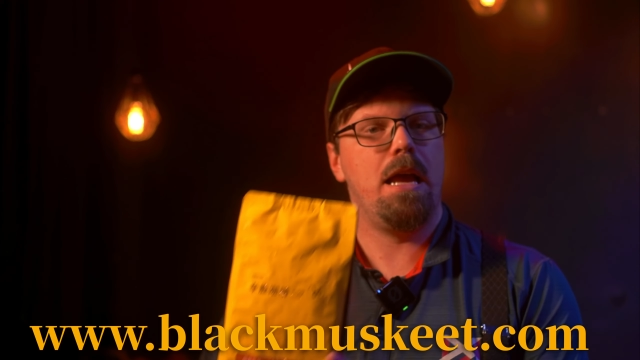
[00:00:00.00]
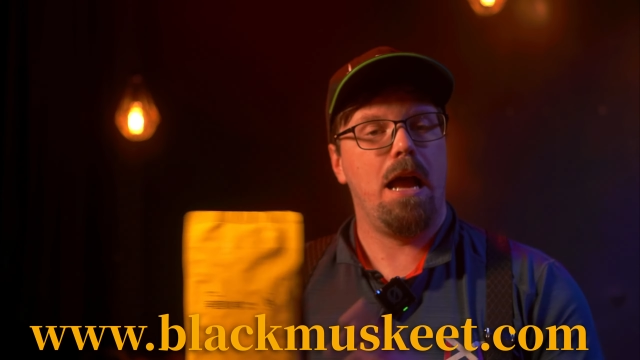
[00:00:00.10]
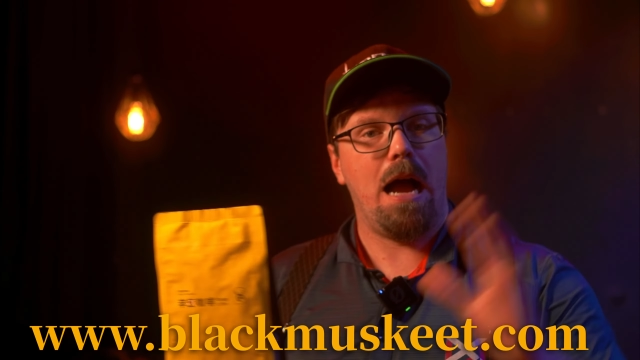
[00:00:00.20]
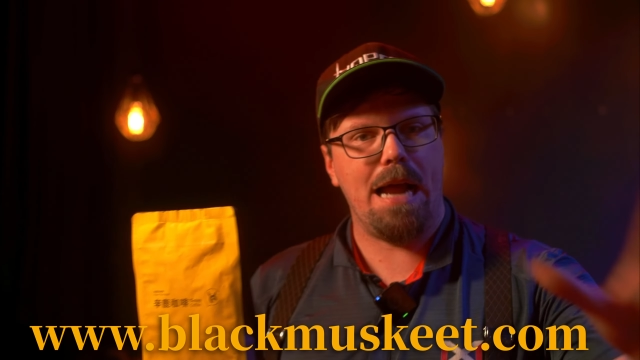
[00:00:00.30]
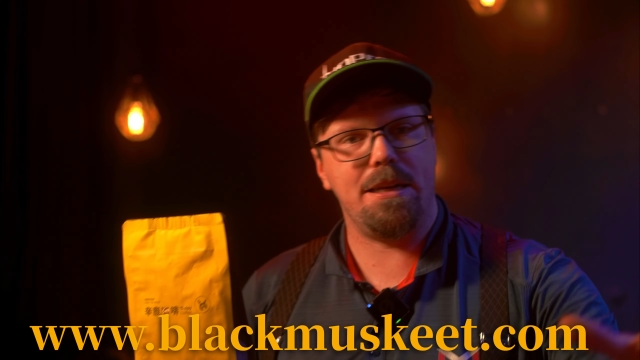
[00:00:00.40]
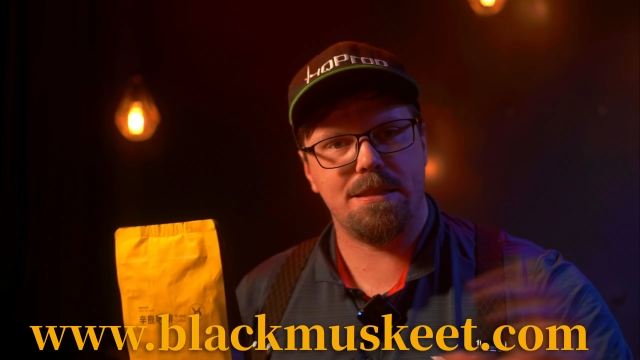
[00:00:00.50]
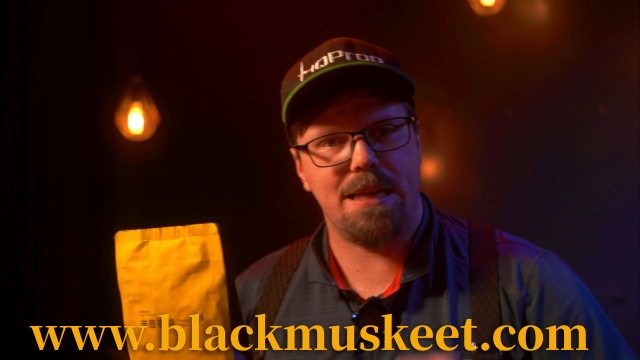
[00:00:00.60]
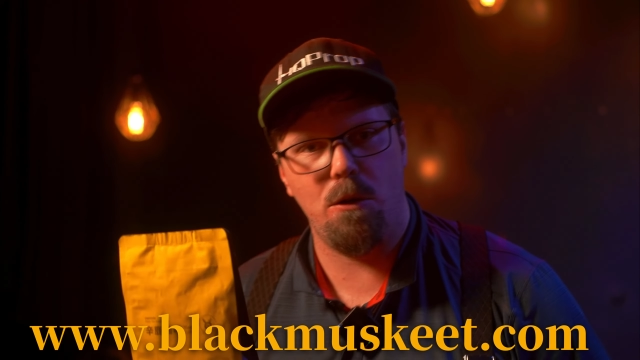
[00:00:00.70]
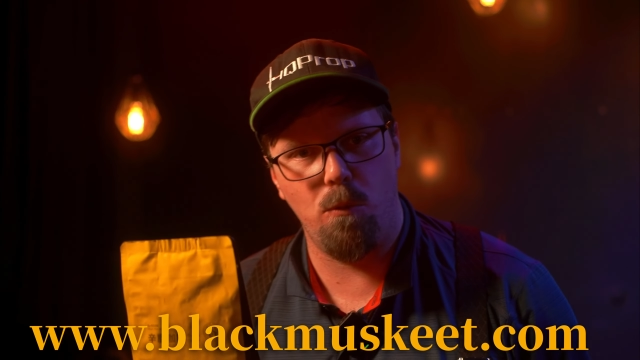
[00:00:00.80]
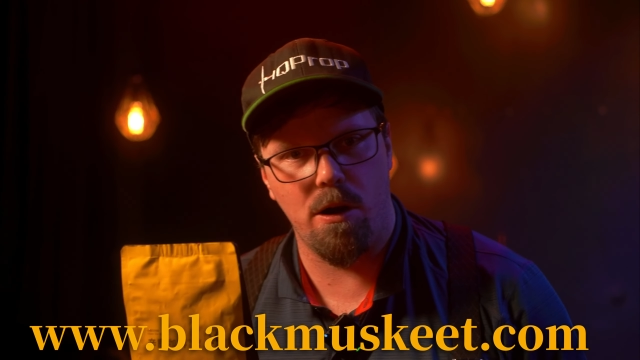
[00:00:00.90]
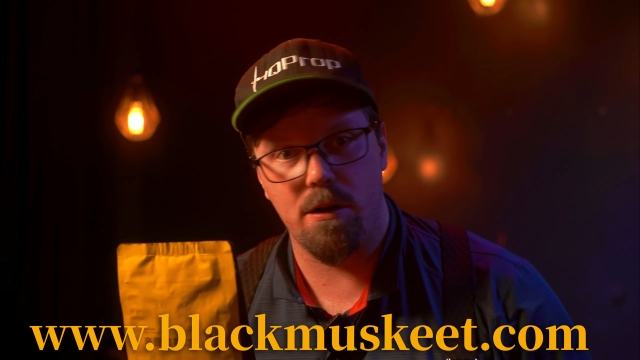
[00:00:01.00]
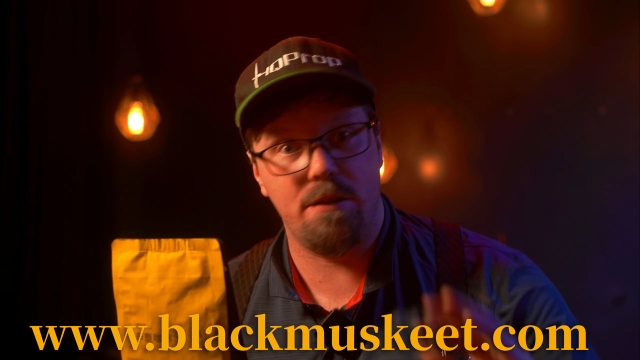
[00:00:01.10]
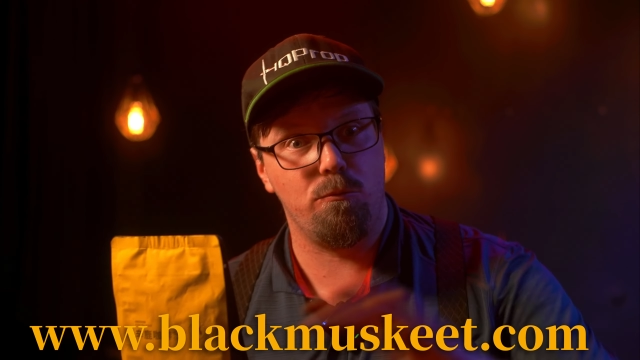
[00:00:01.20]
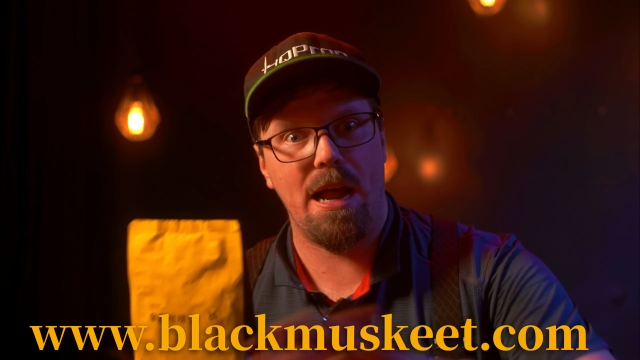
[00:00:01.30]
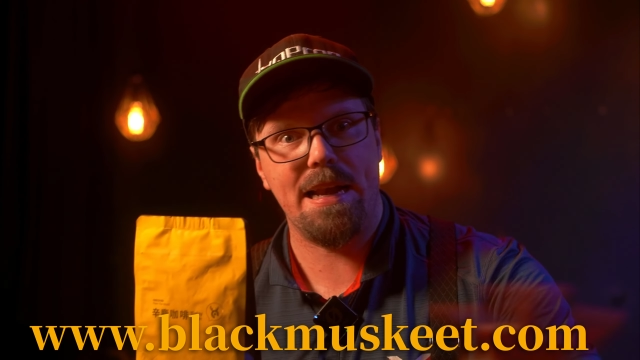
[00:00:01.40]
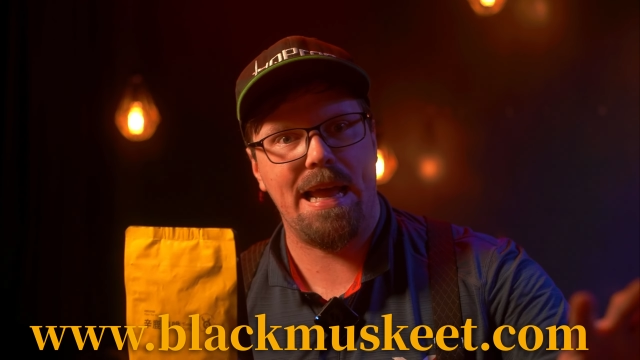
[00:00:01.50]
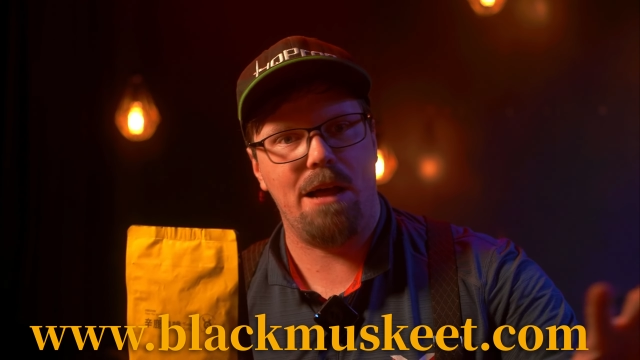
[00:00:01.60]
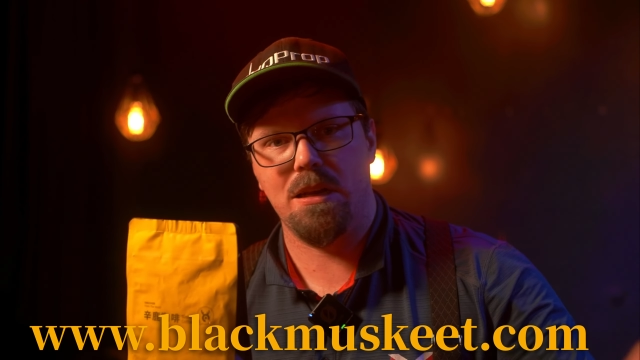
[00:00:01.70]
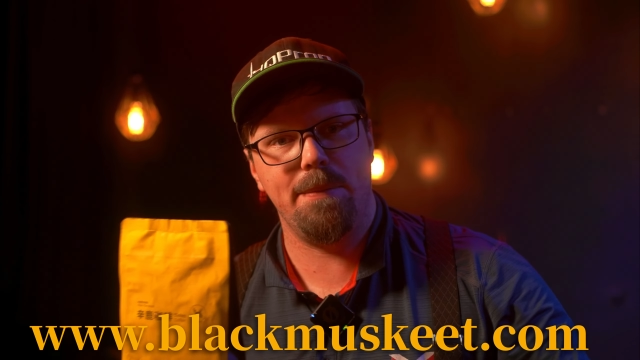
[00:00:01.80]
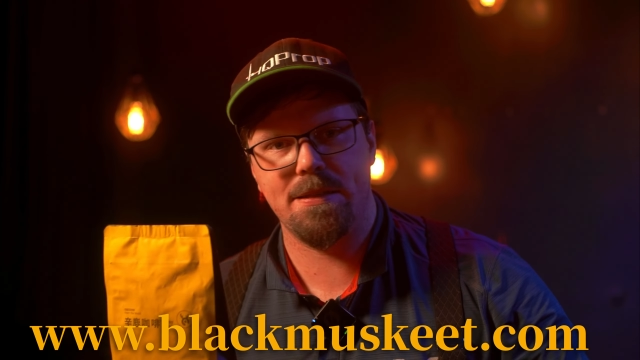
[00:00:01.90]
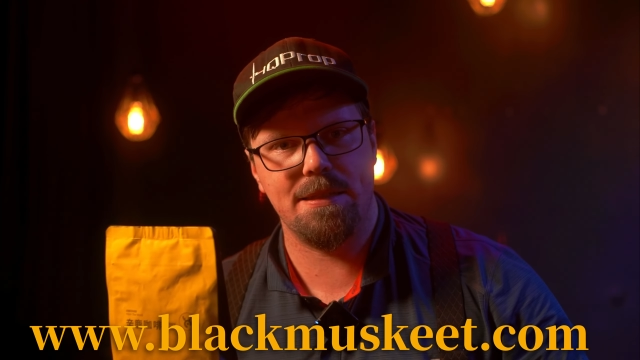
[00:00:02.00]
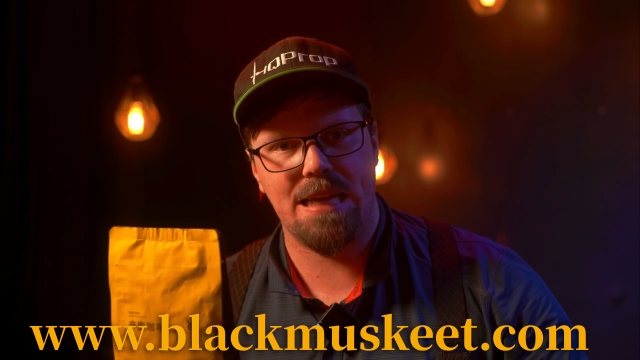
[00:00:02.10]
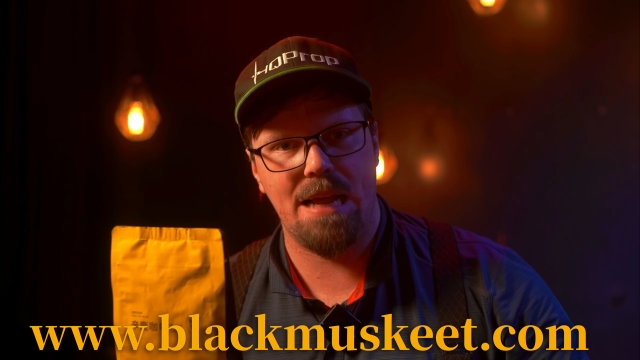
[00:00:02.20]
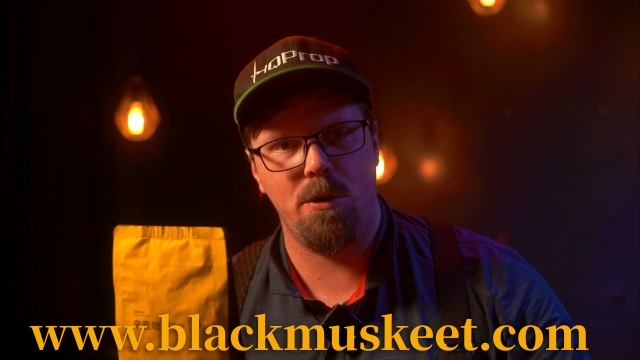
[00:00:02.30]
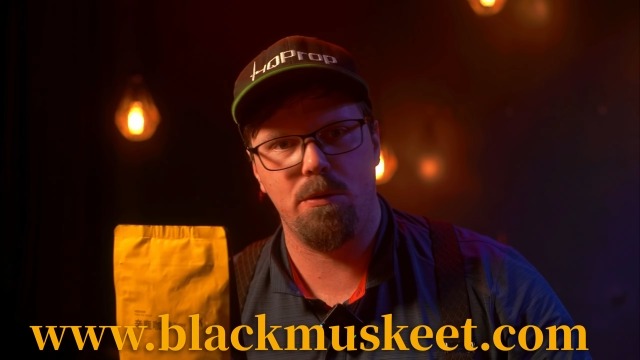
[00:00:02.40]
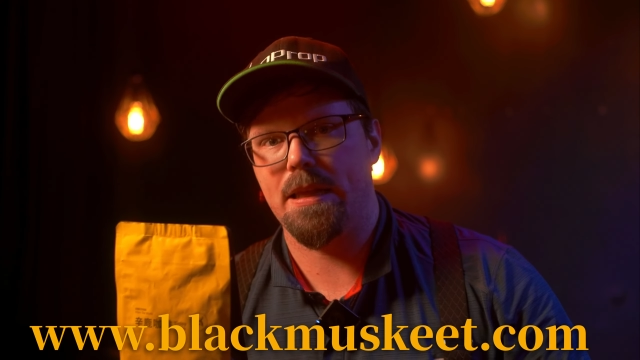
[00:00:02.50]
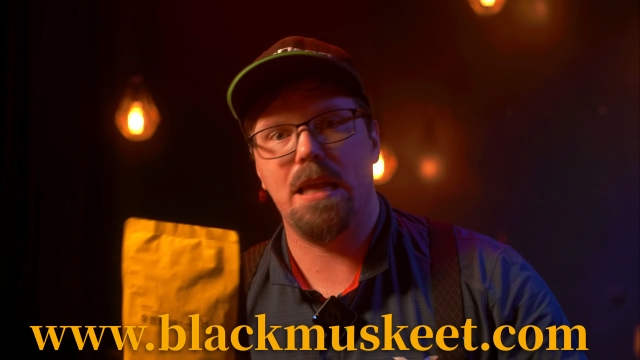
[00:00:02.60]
I just got word right now, limited time only.